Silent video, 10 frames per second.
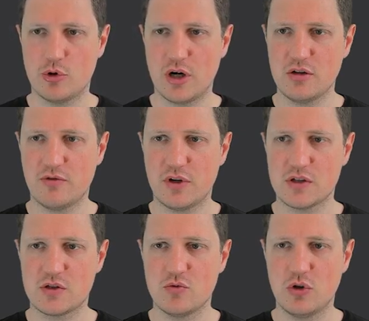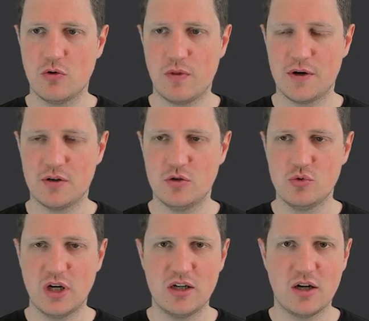right of RStudio that a new
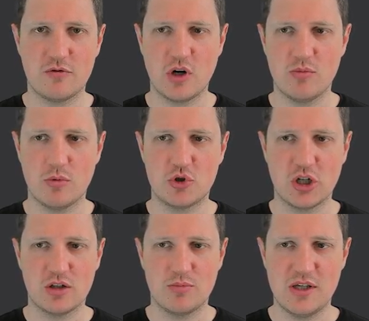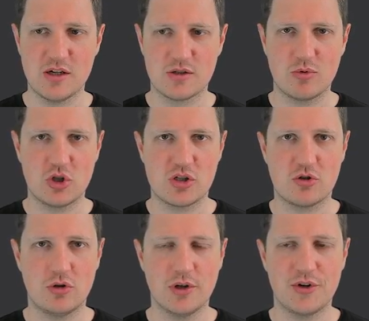data frame object appears, which is
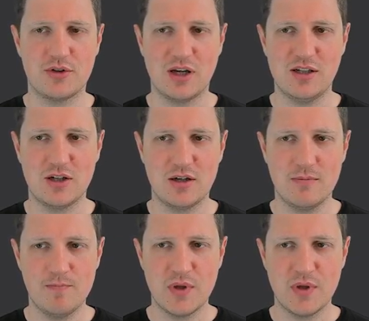called data.